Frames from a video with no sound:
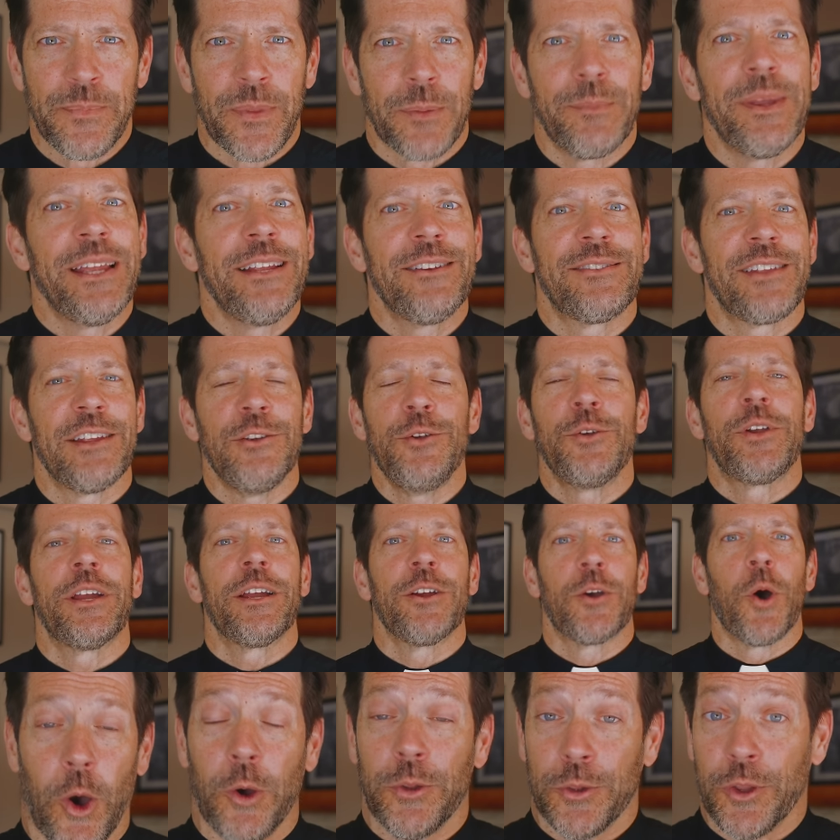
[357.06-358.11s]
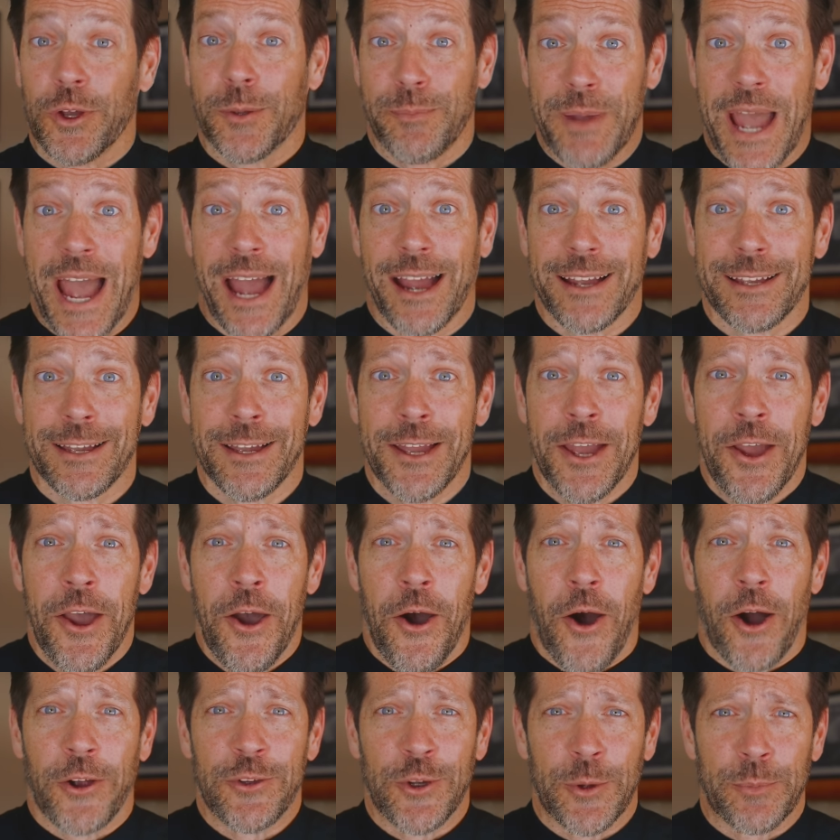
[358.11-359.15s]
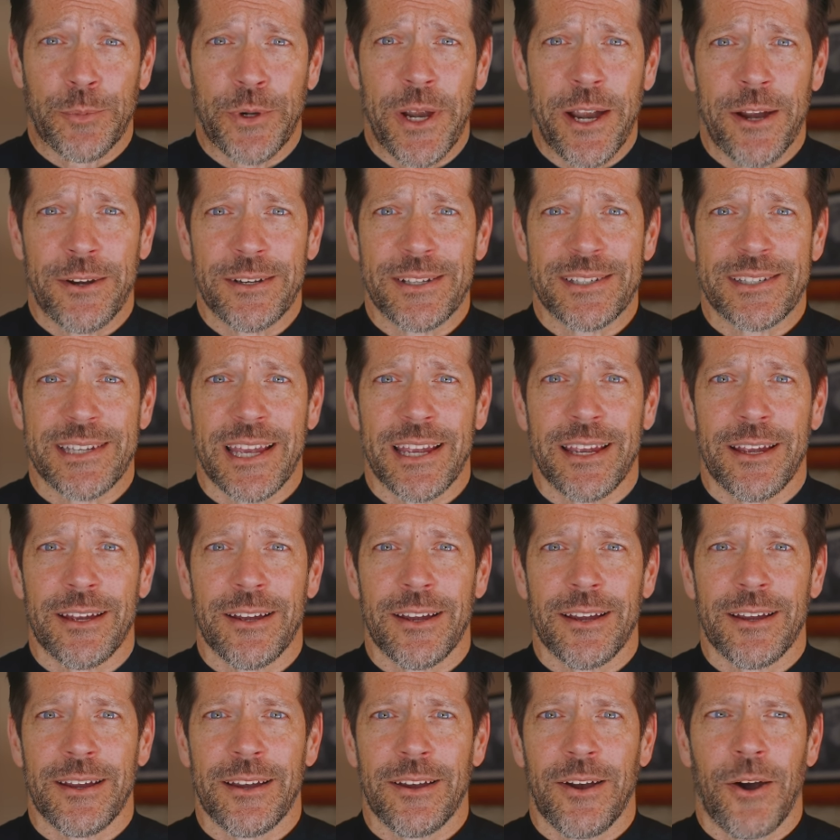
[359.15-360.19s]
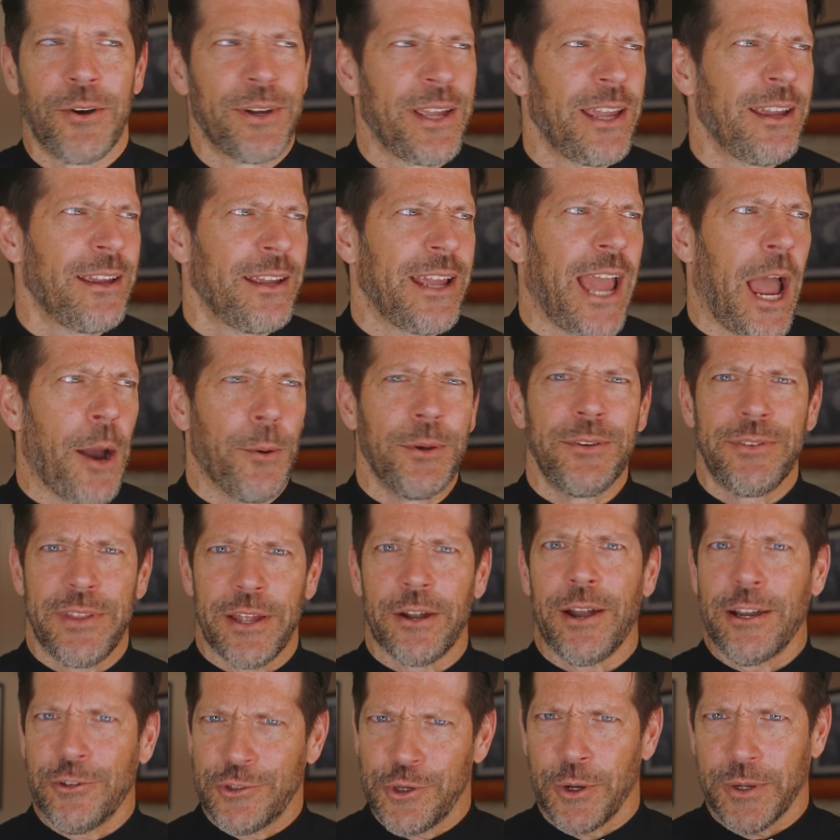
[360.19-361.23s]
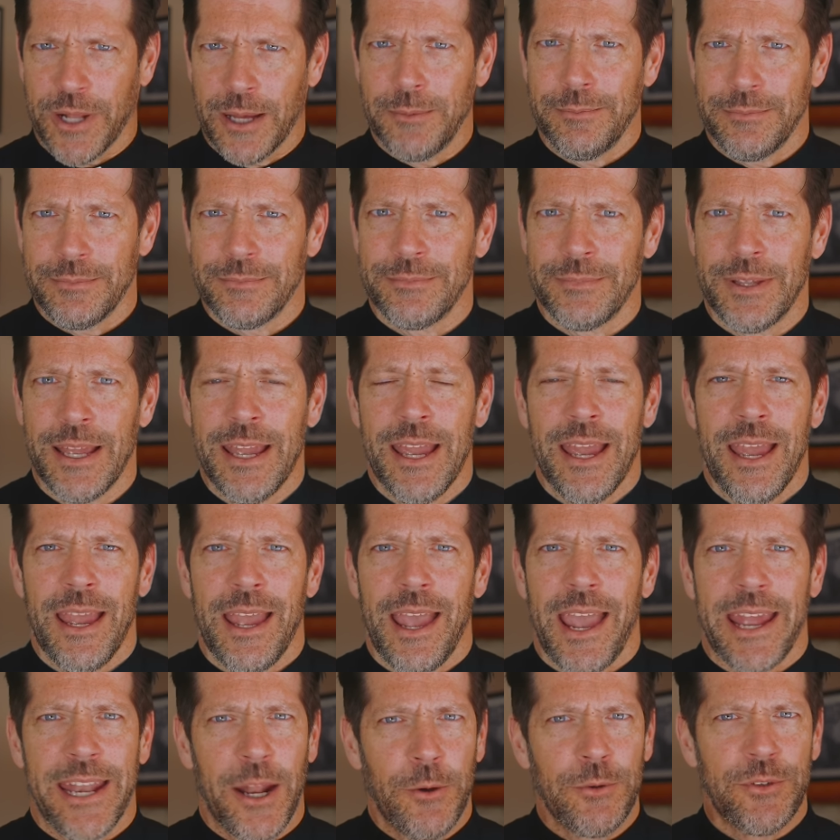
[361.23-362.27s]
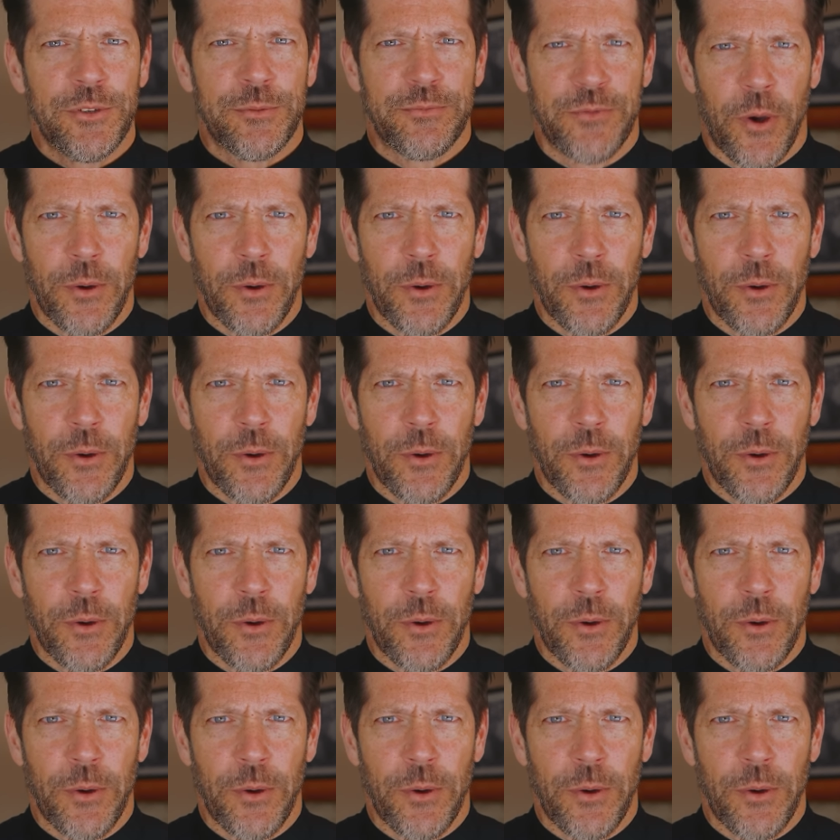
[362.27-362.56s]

means that you can go and look back on your prayer and say, okay, I was there, I showed up, and I was